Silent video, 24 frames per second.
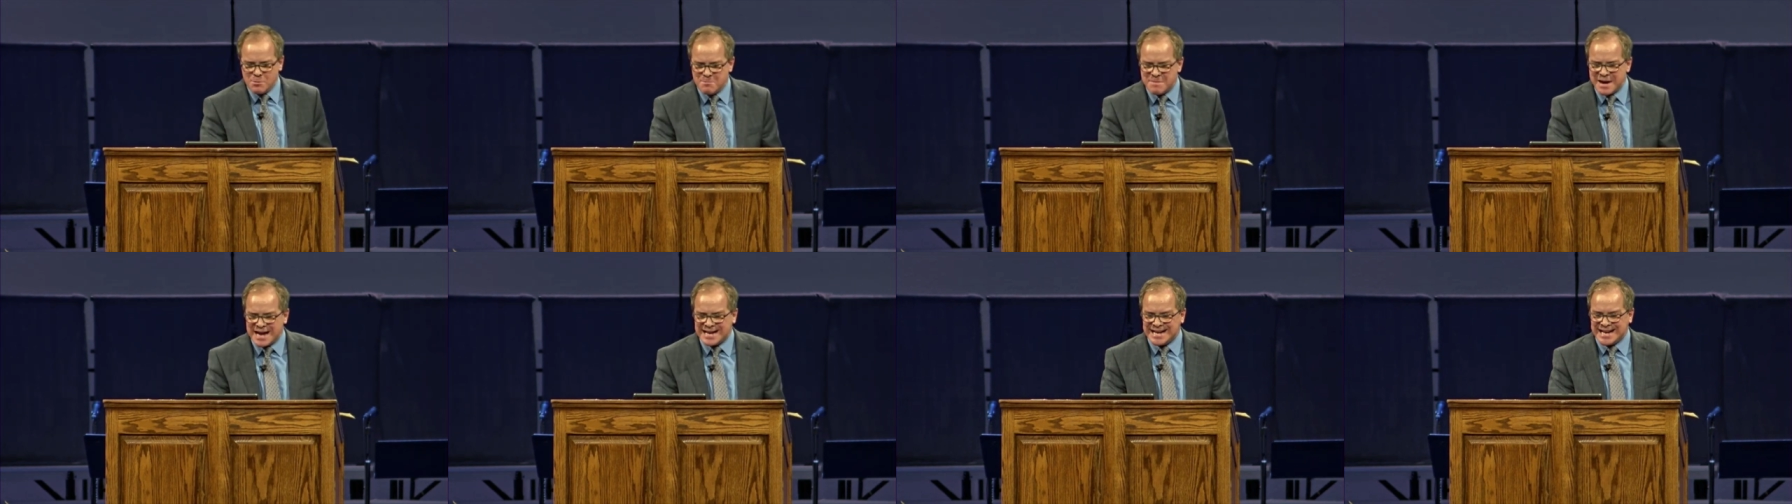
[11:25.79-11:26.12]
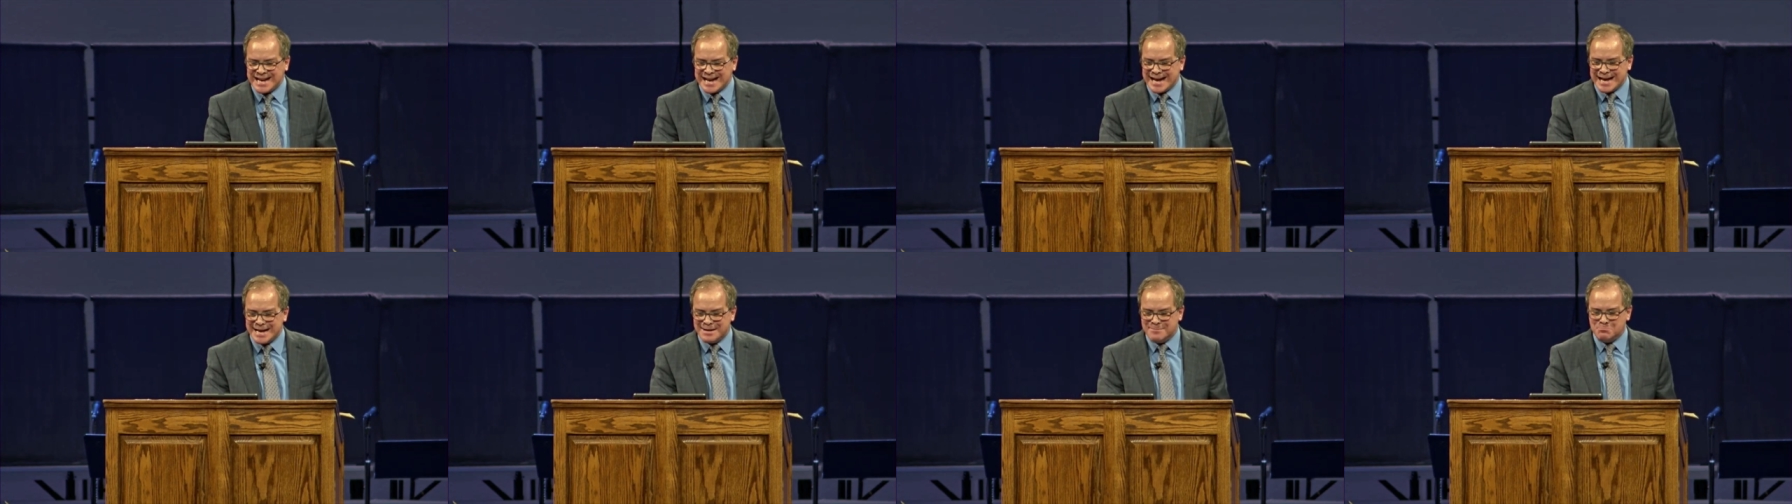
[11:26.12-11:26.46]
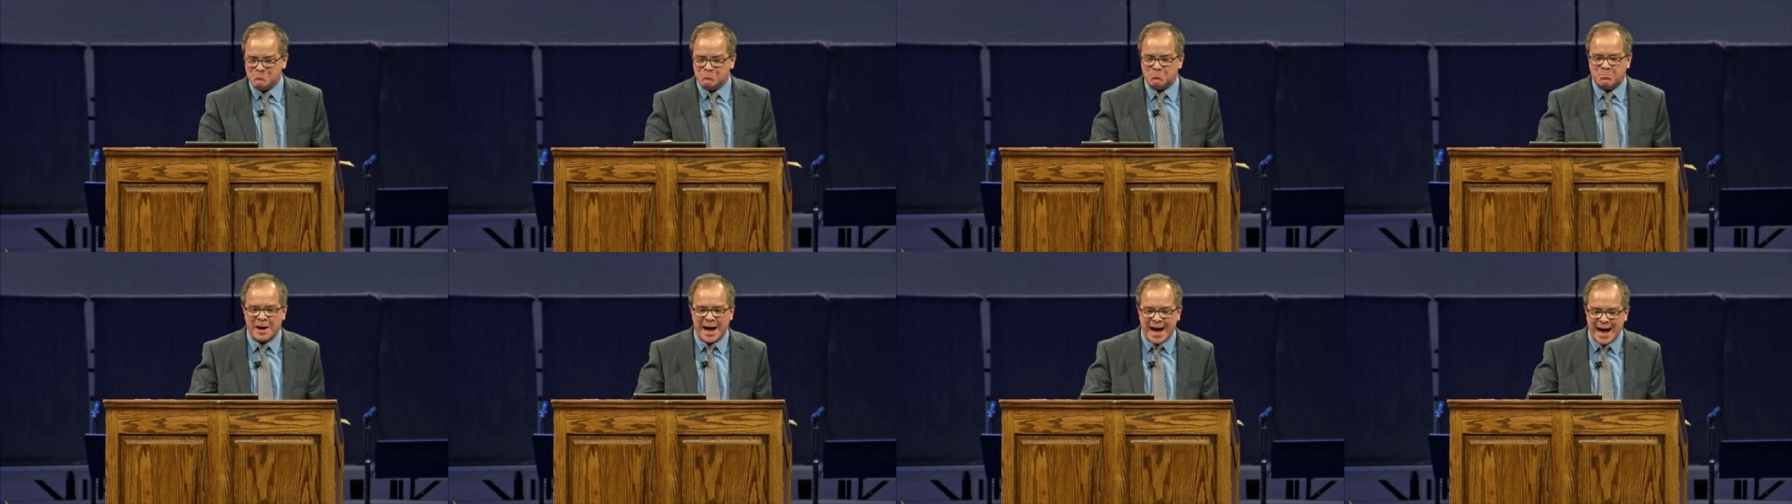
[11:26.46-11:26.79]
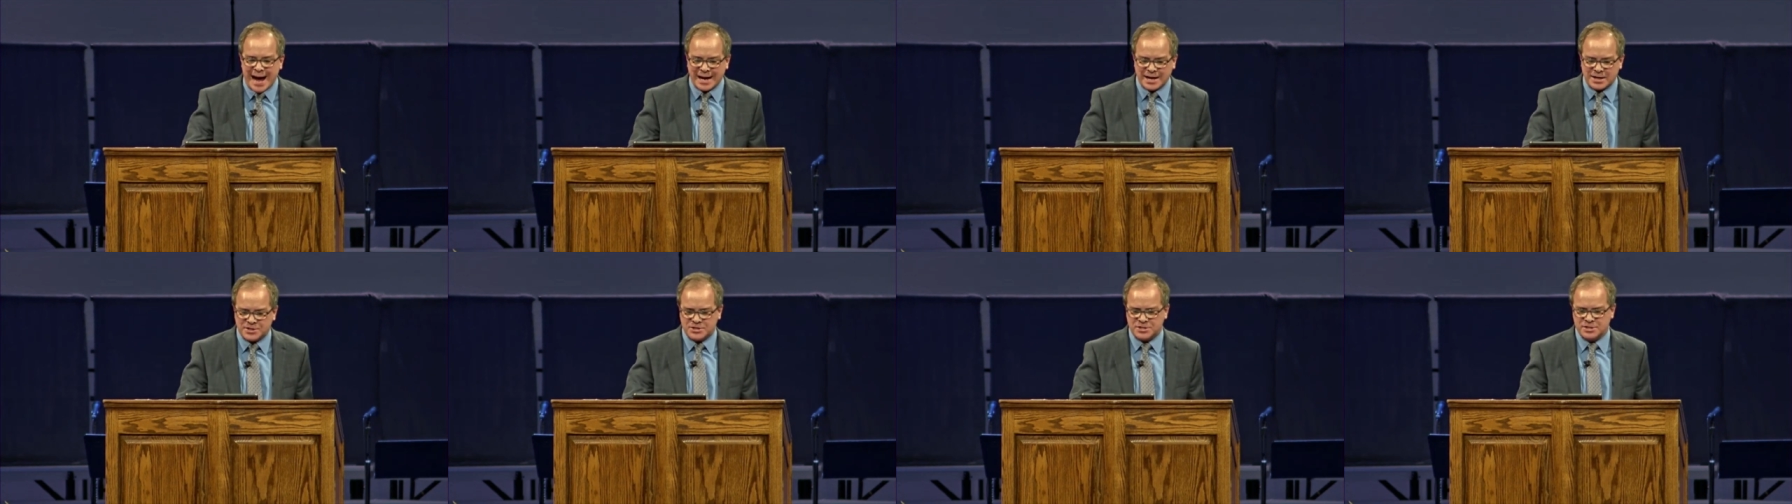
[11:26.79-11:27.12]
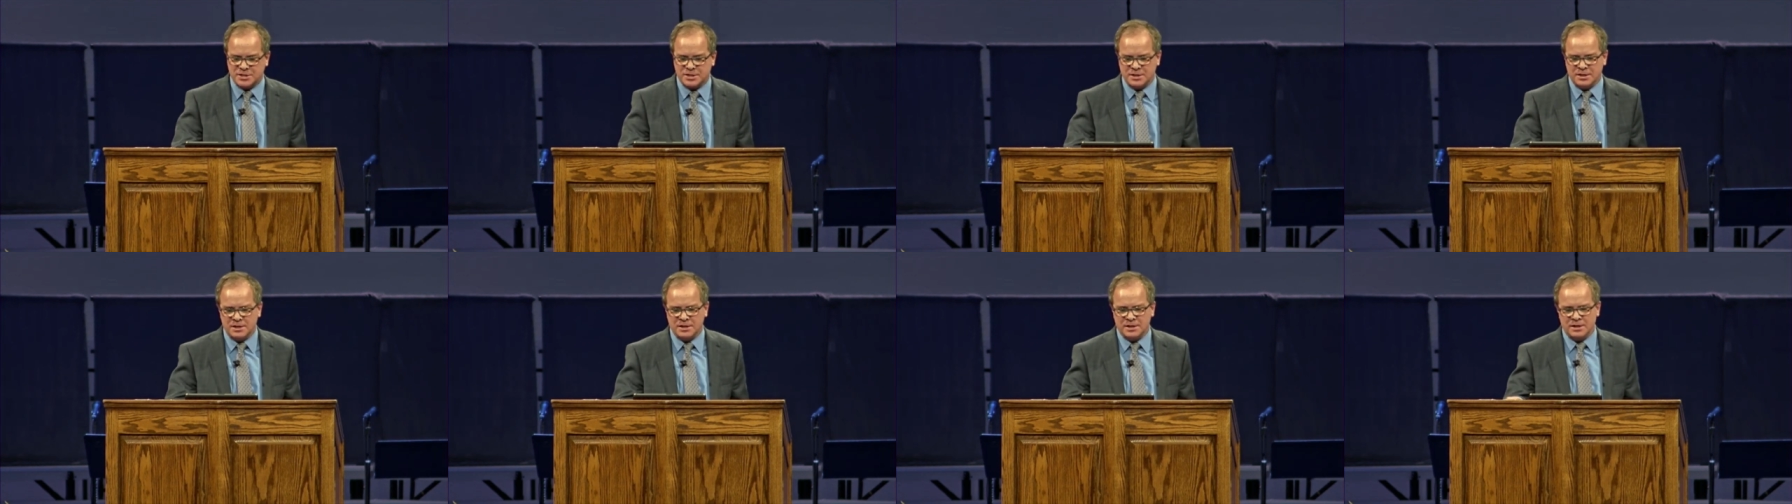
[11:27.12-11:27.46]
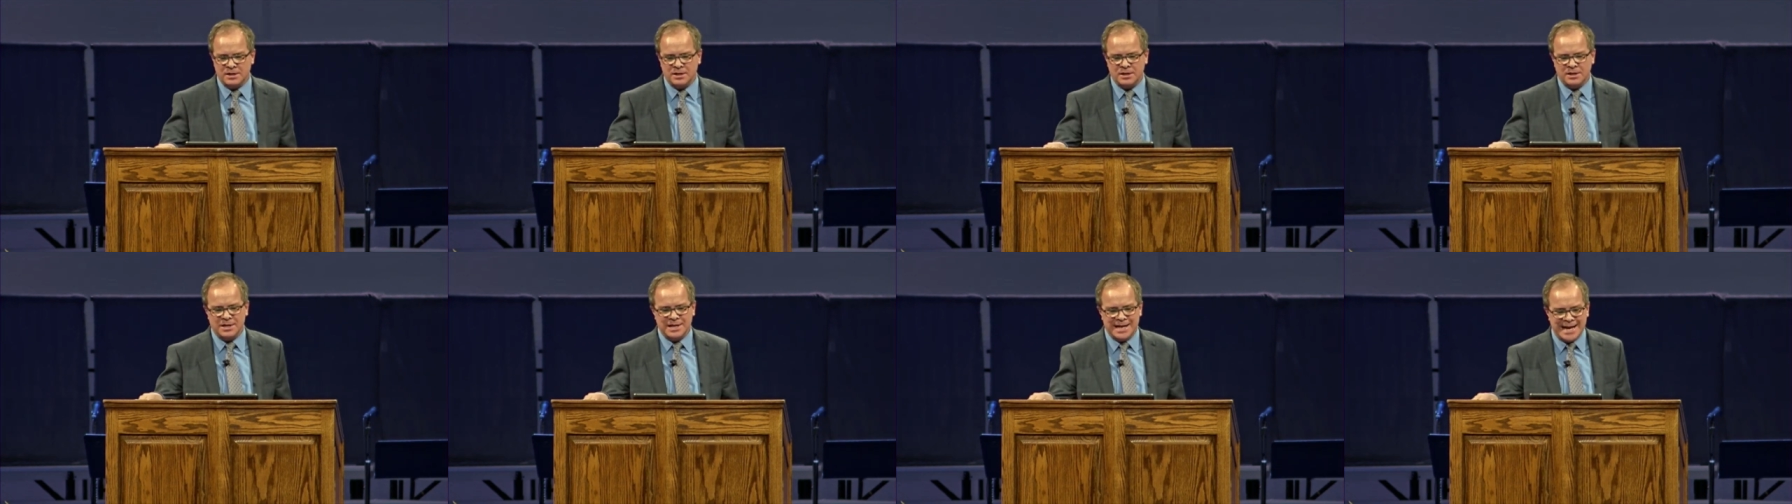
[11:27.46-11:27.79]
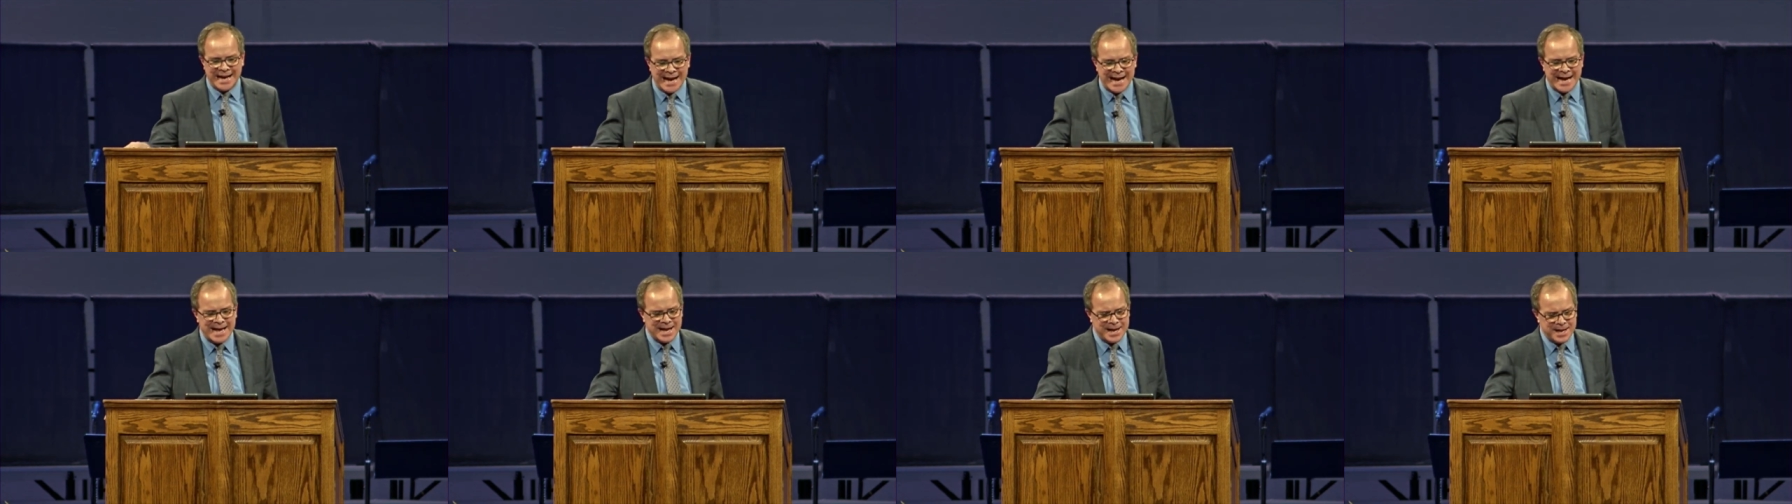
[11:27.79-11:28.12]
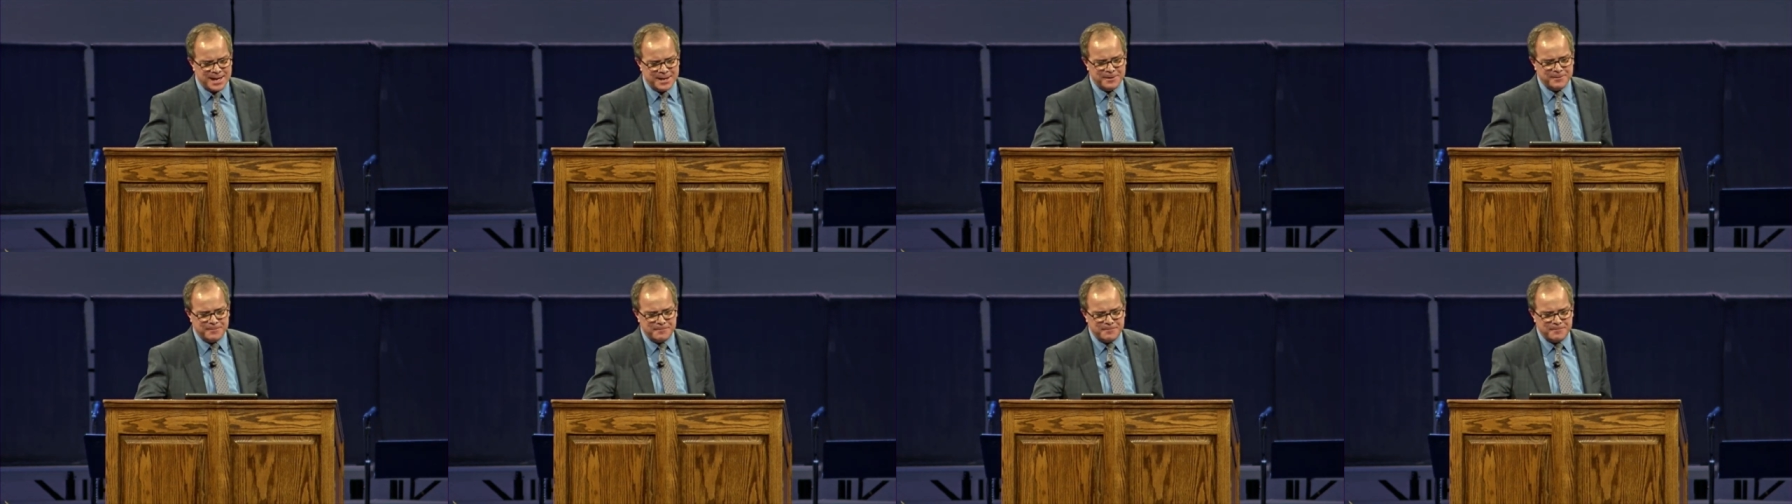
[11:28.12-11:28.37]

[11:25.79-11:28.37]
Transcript: make impact in.